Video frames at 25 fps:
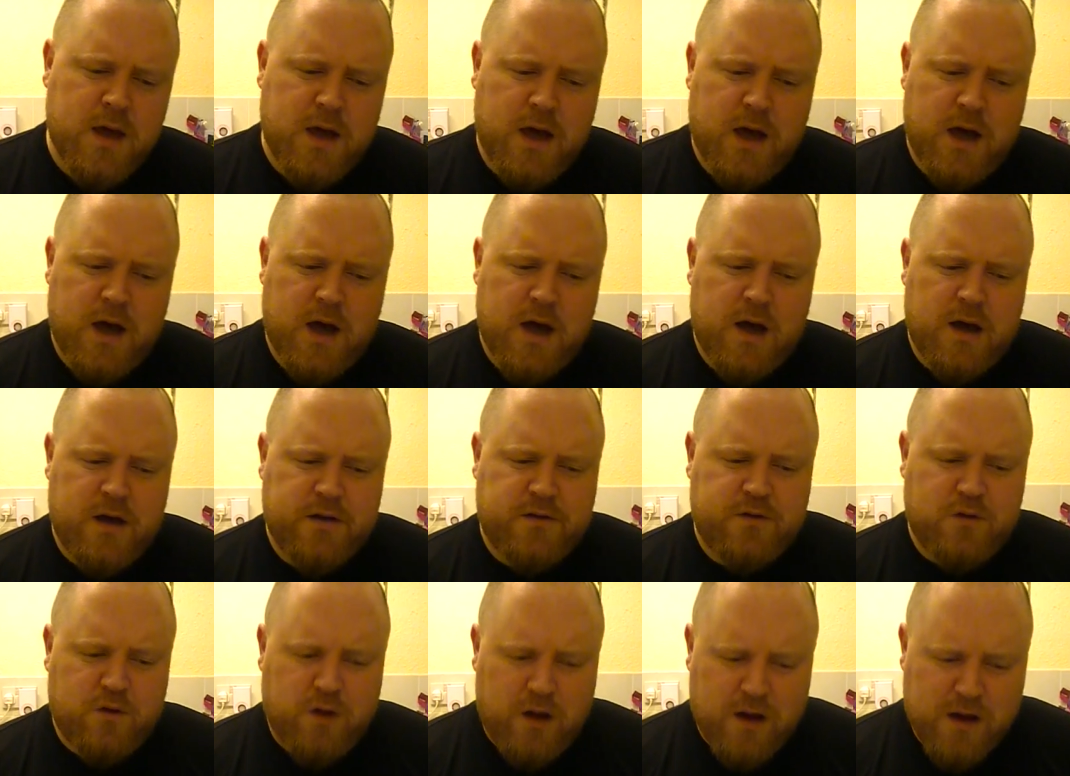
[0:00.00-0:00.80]

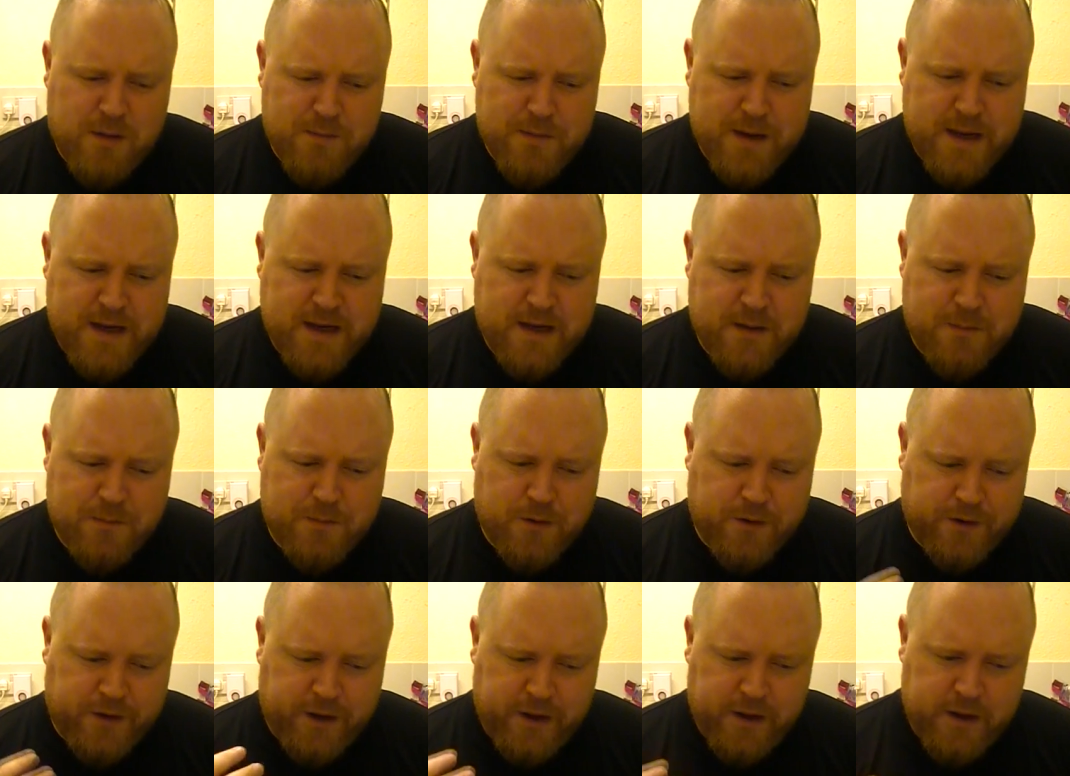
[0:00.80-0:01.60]
Sort of like a medium
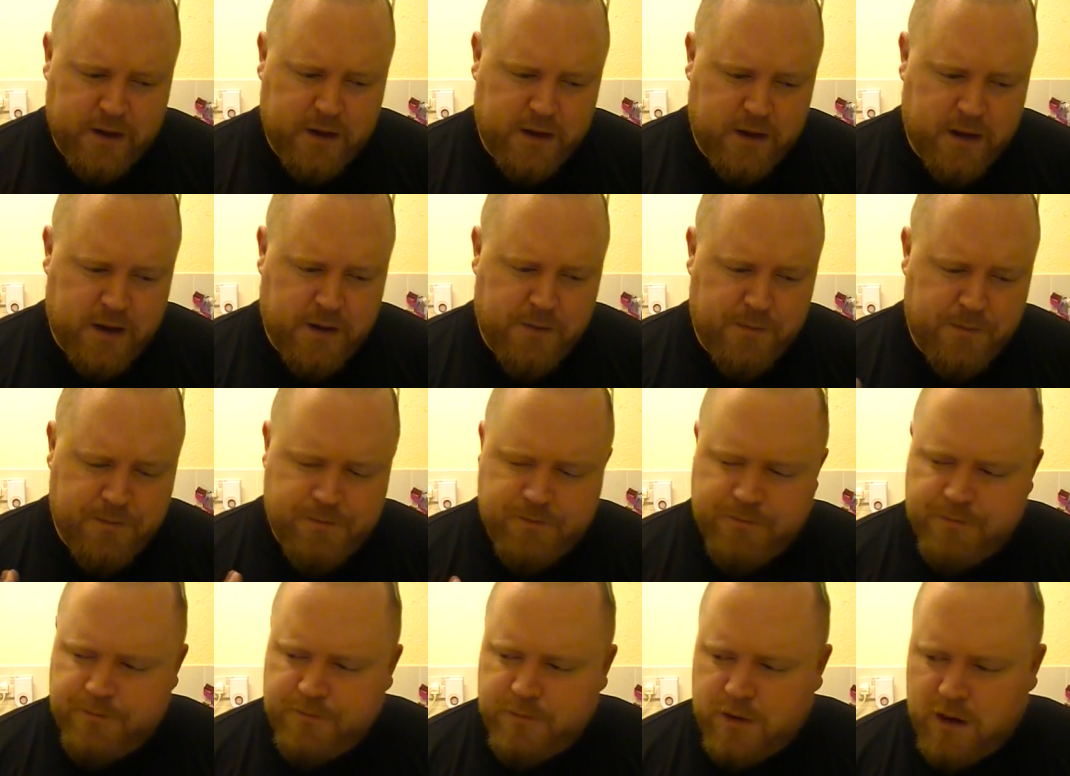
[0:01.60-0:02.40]
body.
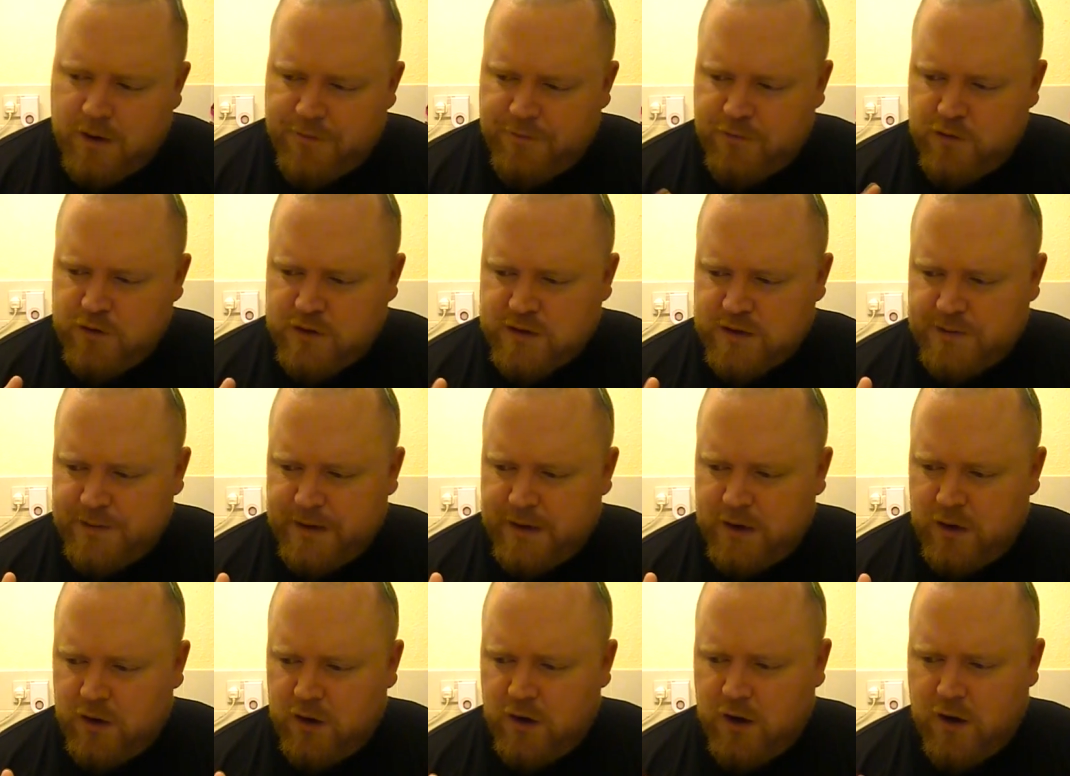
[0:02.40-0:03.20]
I thought it was going to be
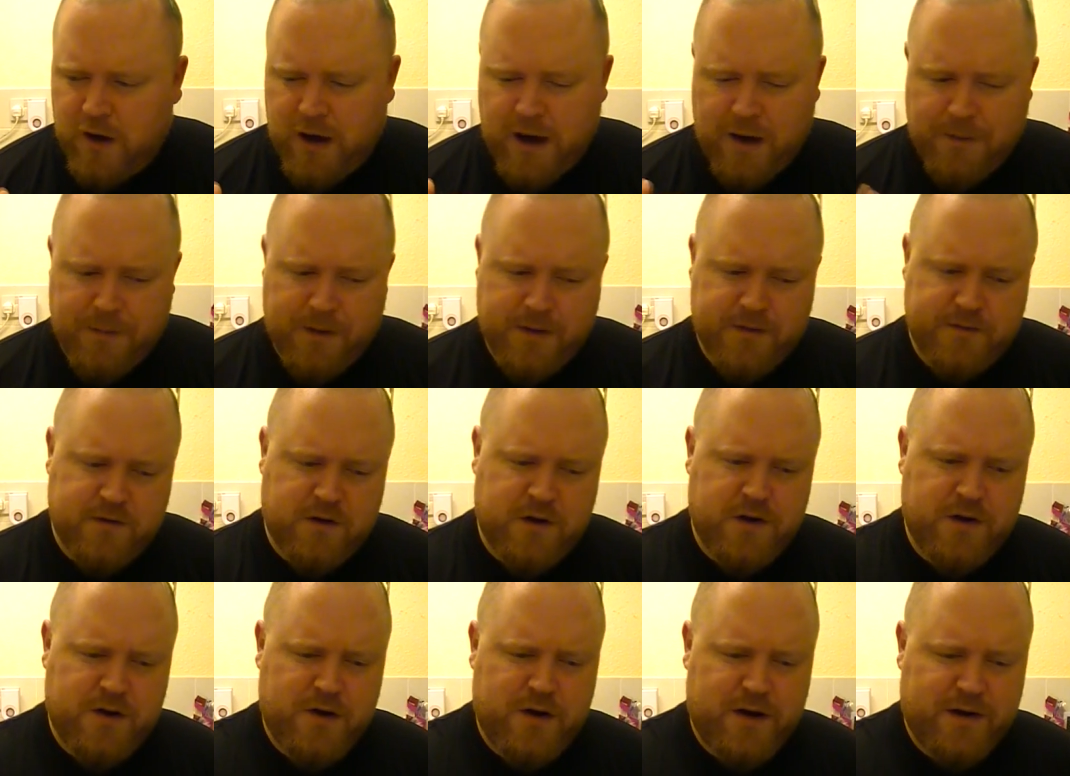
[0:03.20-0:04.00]
a lot lighter, but it's
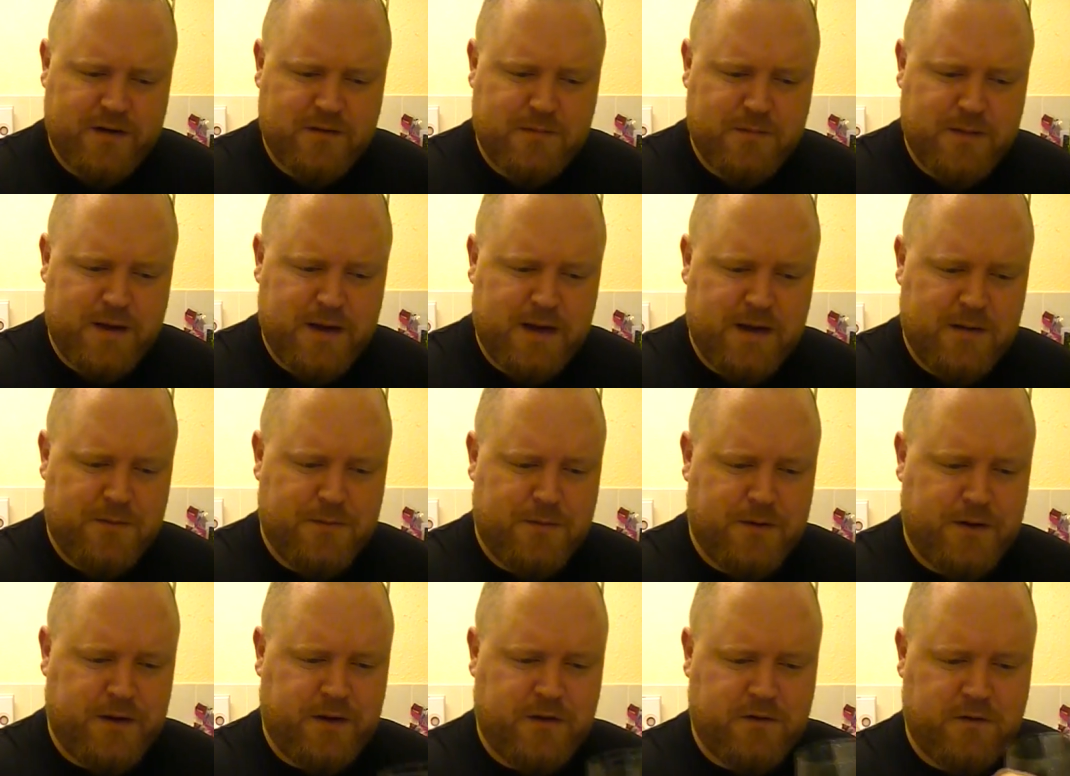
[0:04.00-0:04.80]
got a nice medium
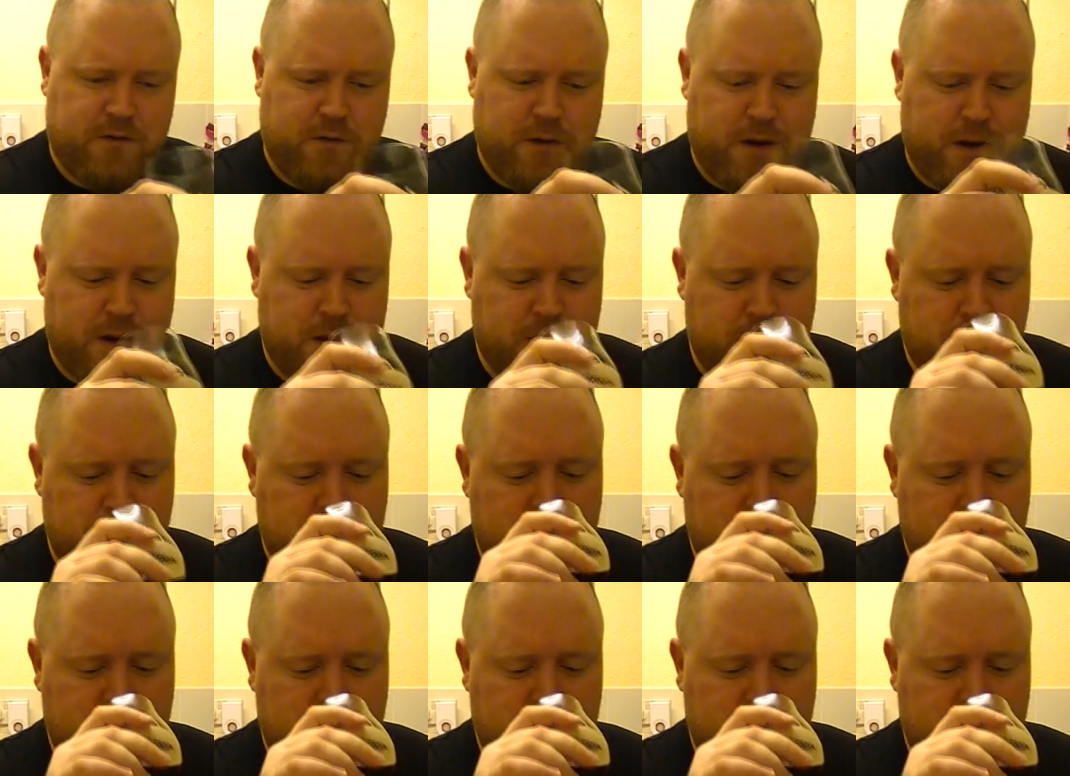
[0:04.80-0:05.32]
body to it.